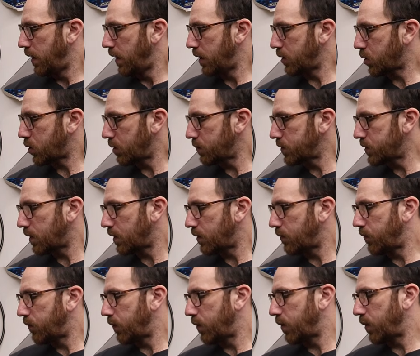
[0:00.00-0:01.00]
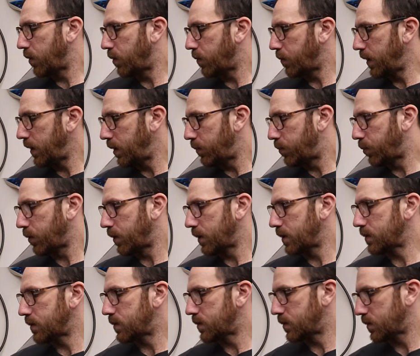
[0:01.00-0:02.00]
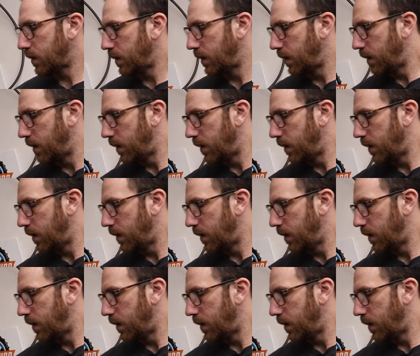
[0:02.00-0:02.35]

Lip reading: In terms of the 3D print,